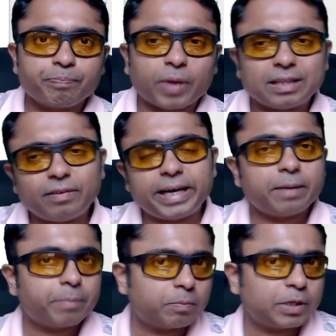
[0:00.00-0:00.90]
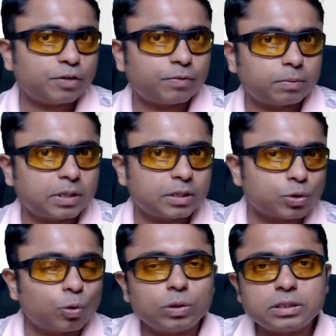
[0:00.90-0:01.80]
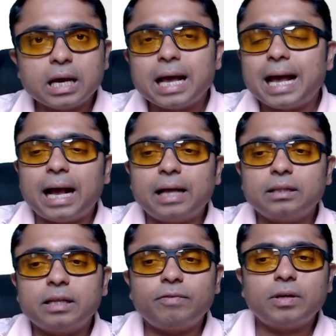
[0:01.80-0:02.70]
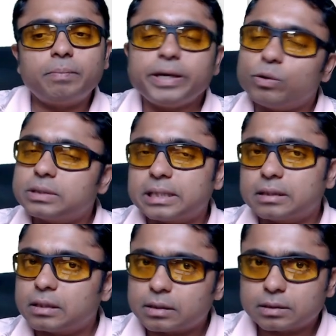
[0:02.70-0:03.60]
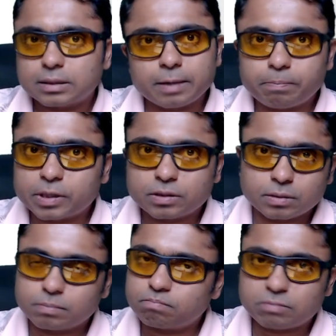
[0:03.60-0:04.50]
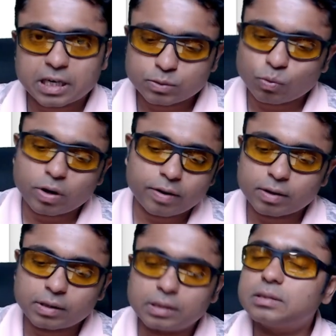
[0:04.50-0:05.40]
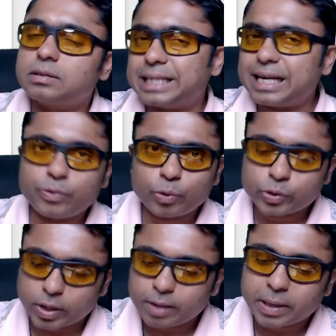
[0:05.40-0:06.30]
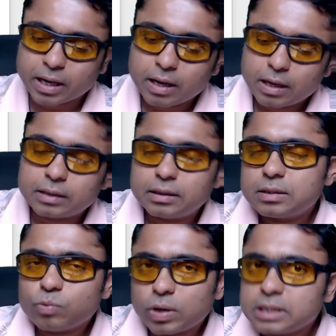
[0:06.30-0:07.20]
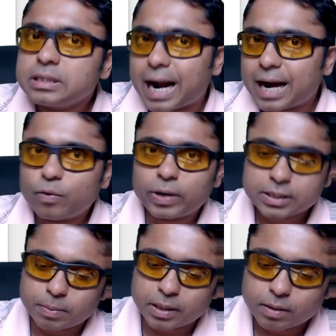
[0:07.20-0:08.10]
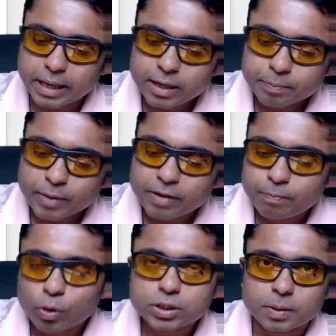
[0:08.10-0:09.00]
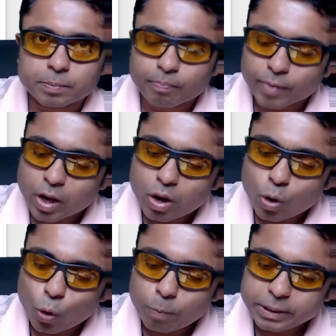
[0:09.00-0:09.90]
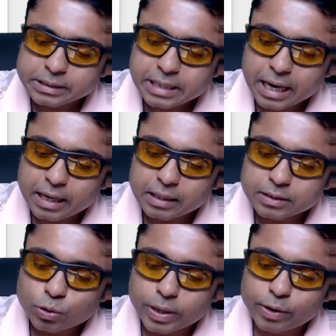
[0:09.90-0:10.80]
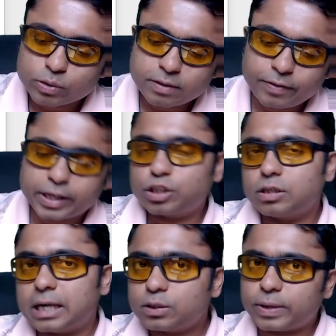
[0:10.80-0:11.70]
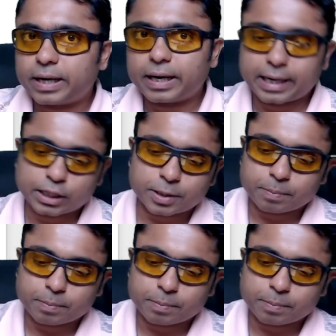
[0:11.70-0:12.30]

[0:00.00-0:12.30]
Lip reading: They will take permission from the schools and they will be using the slippers. That is what is seen usually, but this is what is advisable, right? If possible, open sandals to reduce the friction and sweat retention.